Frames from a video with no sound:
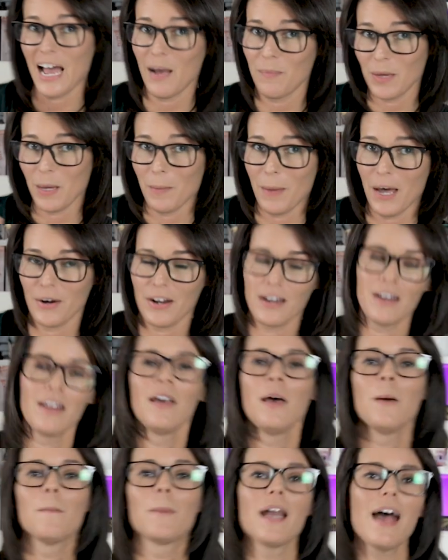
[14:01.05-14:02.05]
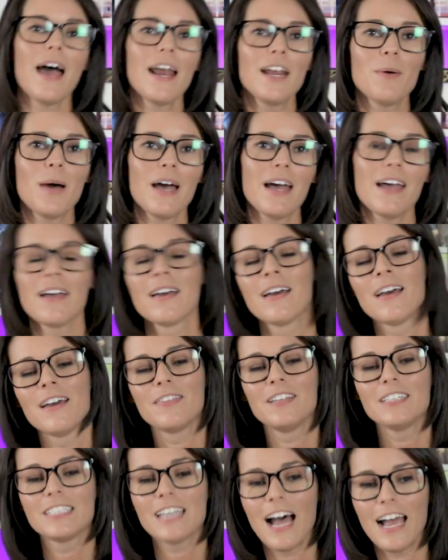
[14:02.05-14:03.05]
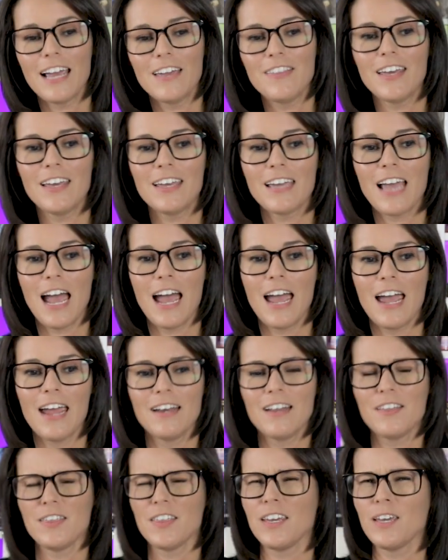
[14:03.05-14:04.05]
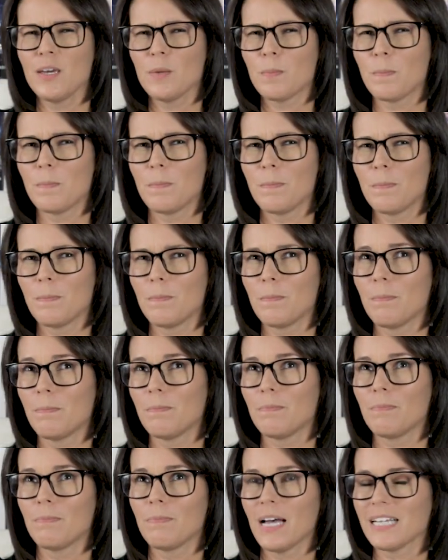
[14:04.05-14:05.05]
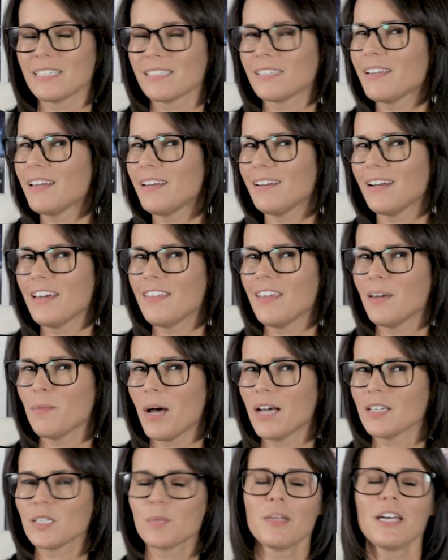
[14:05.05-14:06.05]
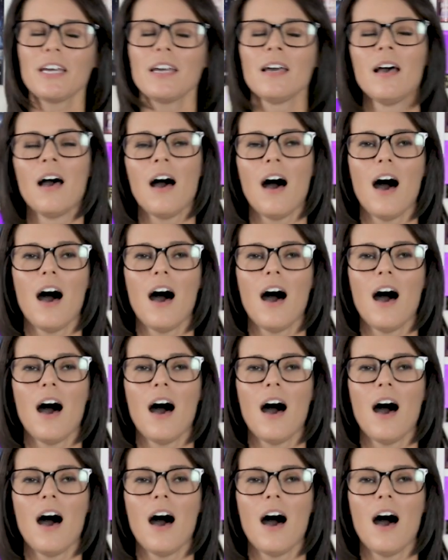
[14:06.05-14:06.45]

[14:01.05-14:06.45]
happy about it. But anyway, The Tithing and The Pestilent, I think, possibly,